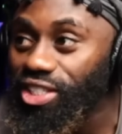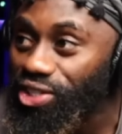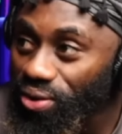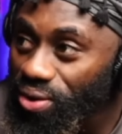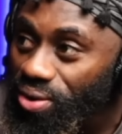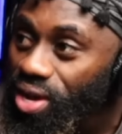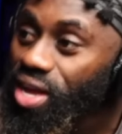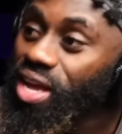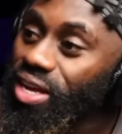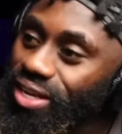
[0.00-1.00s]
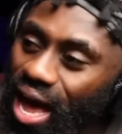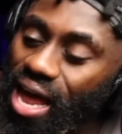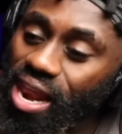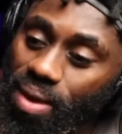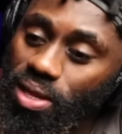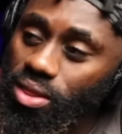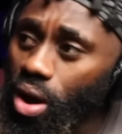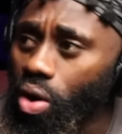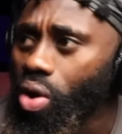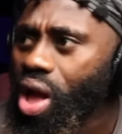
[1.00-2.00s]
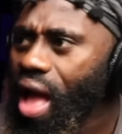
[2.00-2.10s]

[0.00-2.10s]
too, y'all let me know.